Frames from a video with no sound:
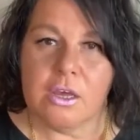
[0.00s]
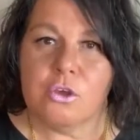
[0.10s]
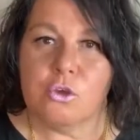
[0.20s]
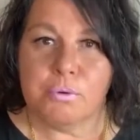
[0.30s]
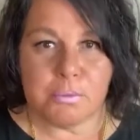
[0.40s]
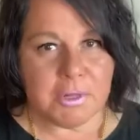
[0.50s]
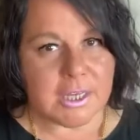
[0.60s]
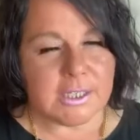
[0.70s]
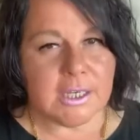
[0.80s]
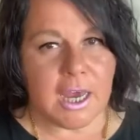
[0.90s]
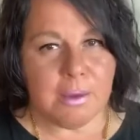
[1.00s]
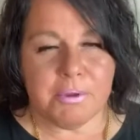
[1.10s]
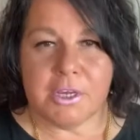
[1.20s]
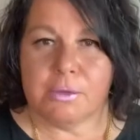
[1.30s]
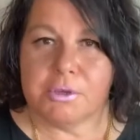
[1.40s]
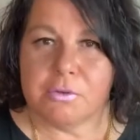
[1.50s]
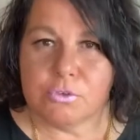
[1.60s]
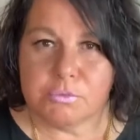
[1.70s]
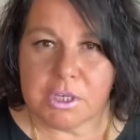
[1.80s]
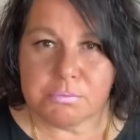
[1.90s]
You put a plastic cap and it can be at
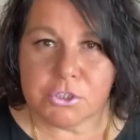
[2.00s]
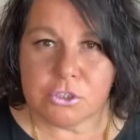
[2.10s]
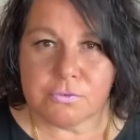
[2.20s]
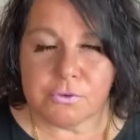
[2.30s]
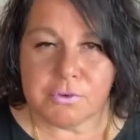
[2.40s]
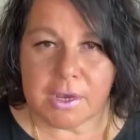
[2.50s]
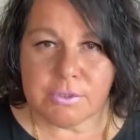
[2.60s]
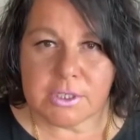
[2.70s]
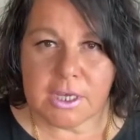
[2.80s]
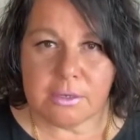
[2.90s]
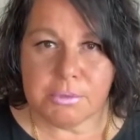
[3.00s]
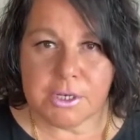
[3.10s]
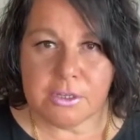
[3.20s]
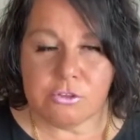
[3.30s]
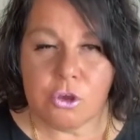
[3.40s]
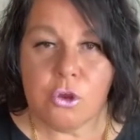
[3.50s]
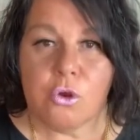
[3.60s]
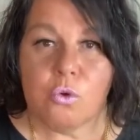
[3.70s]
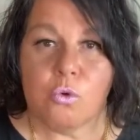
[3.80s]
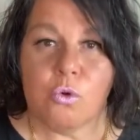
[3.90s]
room temperature for 5 to 10 minutes,
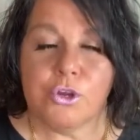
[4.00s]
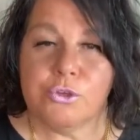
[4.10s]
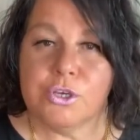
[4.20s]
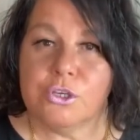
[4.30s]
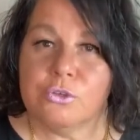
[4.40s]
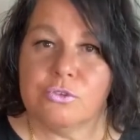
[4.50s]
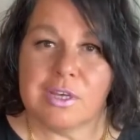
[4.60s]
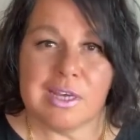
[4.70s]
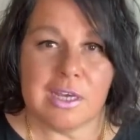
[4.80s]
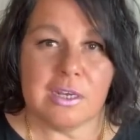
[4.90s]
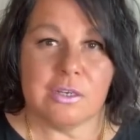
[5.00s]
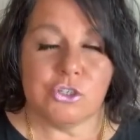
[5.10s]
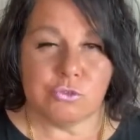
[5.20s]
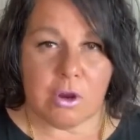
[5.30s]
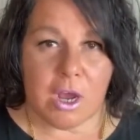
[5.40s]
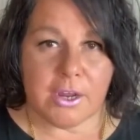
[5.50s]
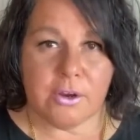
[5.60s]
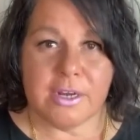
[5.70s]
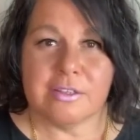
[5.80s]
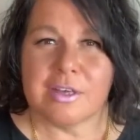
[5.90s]
or you can use a heated dryer,
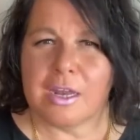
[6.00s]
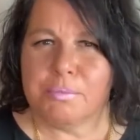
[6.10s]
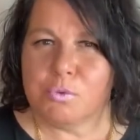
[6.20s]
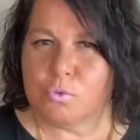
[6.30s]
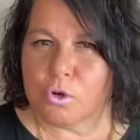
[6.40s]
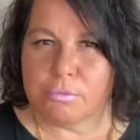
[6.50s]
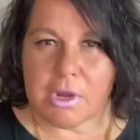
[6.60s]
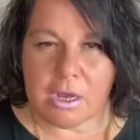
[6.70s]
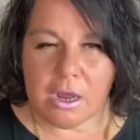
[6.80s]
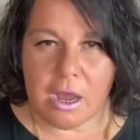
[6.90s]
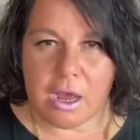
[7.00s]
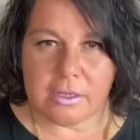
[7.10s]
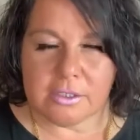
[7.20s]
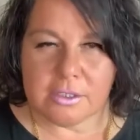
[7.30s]
and it's got to be warm, not hot.